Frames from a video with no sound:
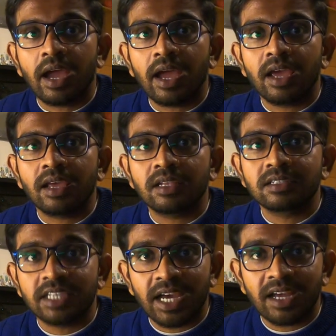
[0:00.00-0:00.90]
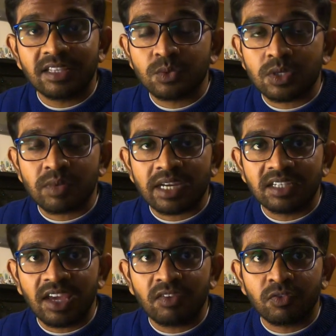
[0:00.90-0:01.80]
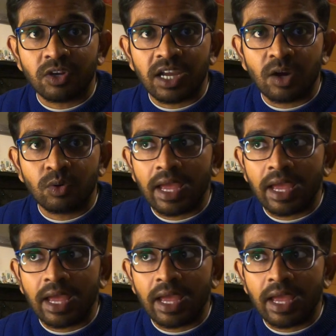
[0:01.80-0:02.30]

And yeah, this was my day for now.